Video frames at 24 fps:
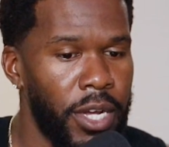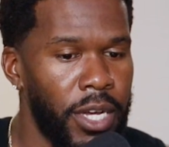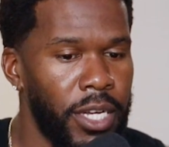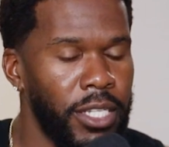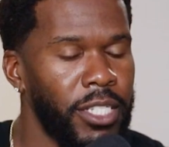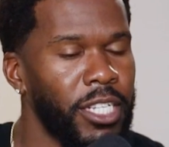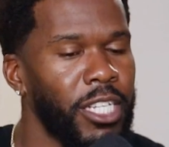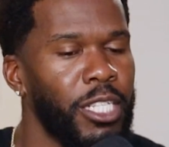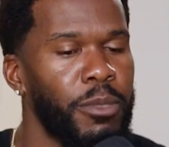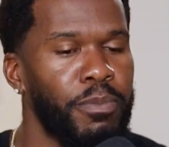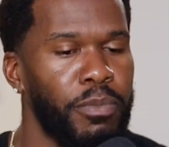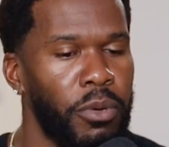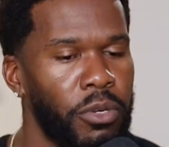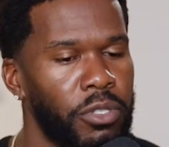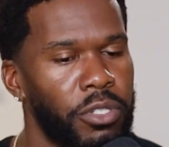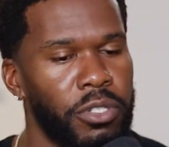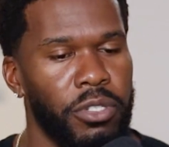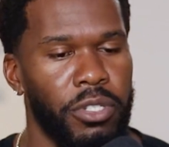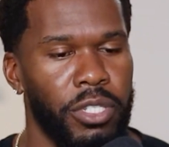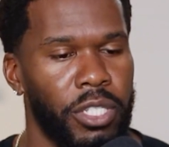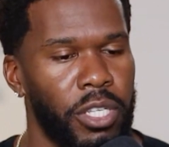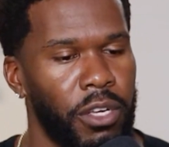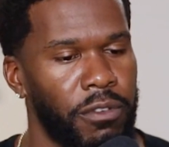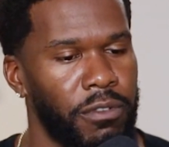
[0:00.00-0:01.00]
is exposing
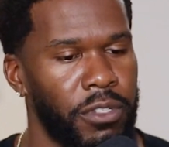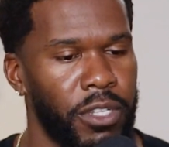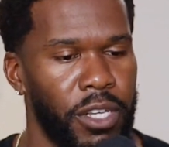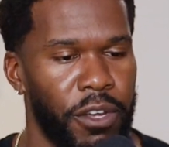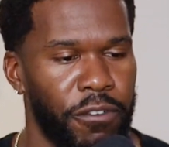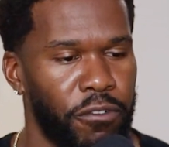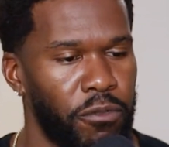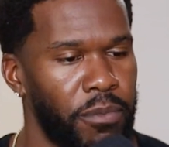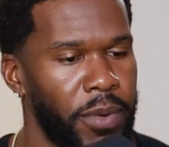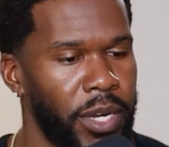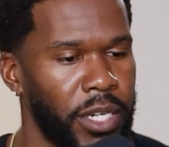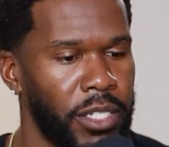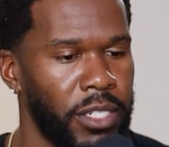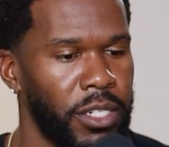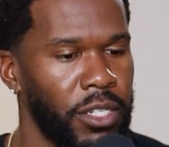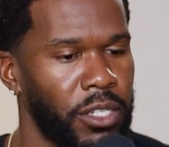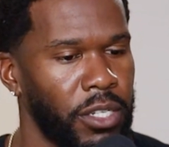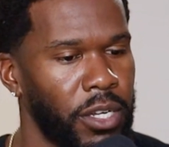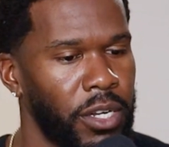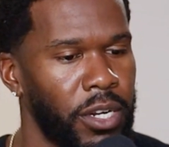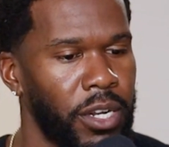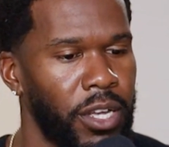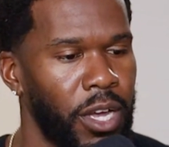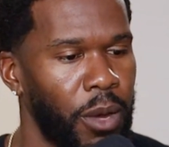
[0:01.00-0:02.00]
yourself to information that's
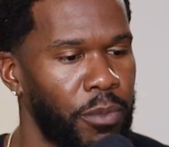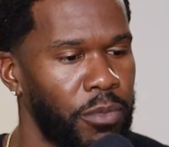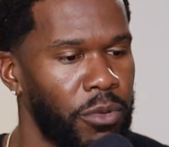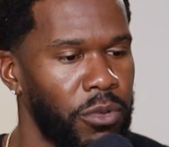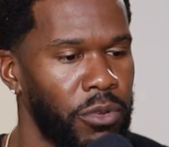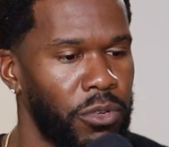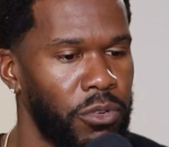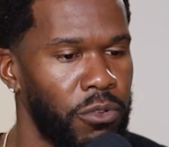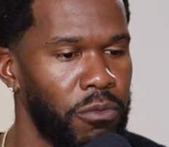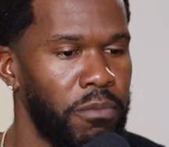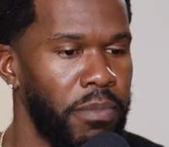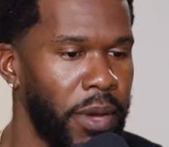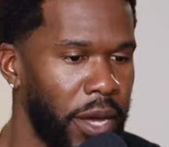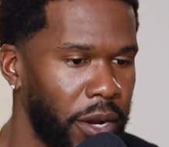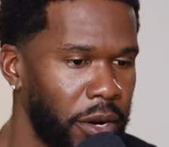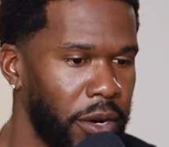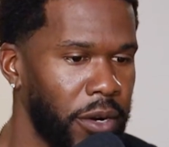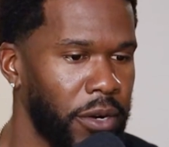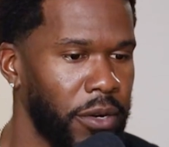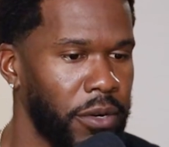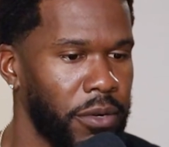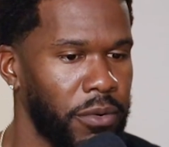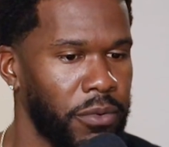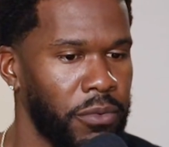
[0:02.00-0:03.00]
going to help you do
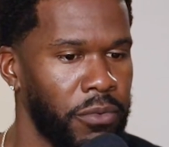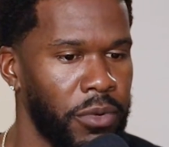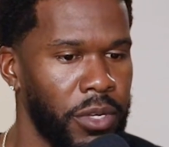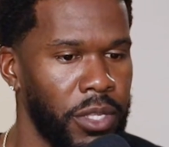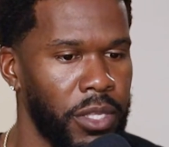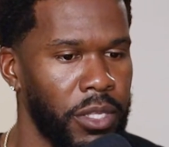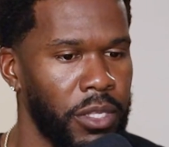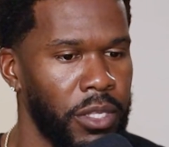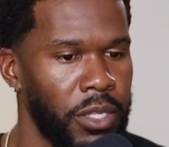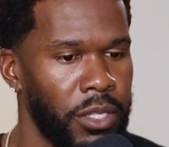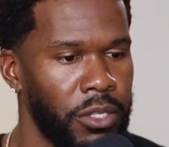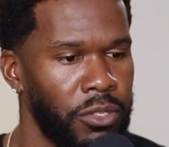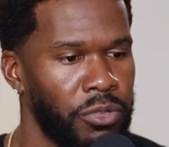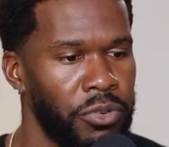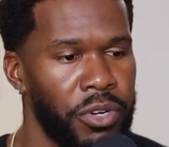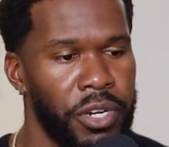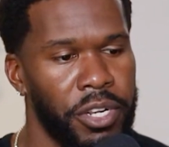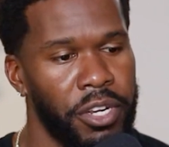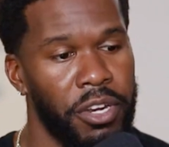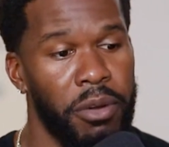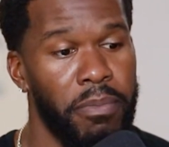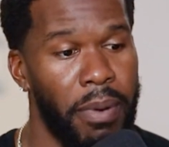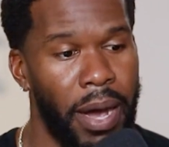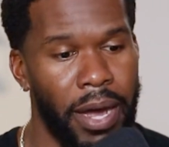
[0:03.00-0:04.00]
better with
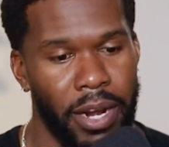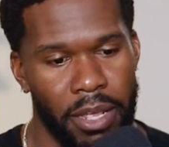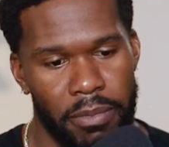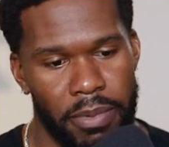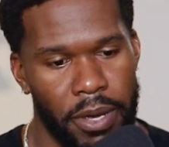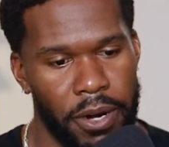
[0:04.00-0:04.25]
treating your body